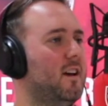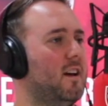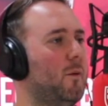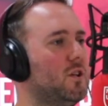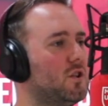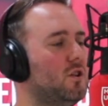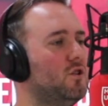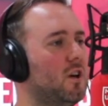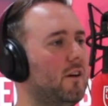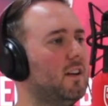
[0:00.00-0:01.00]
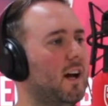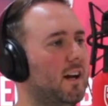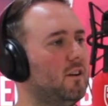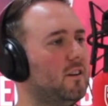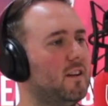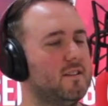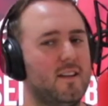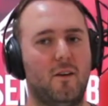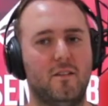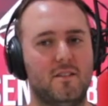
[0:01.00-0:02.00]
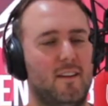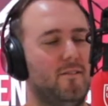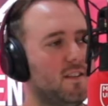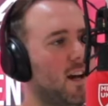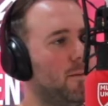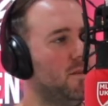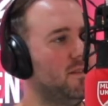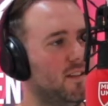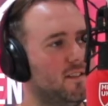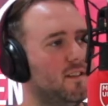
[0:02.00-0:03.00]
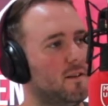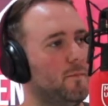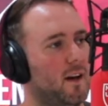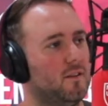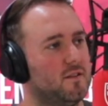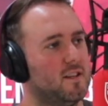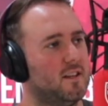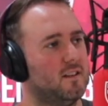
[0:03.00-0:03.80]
Are we just going to draw a line under this now and say if this happens, this is a penalty?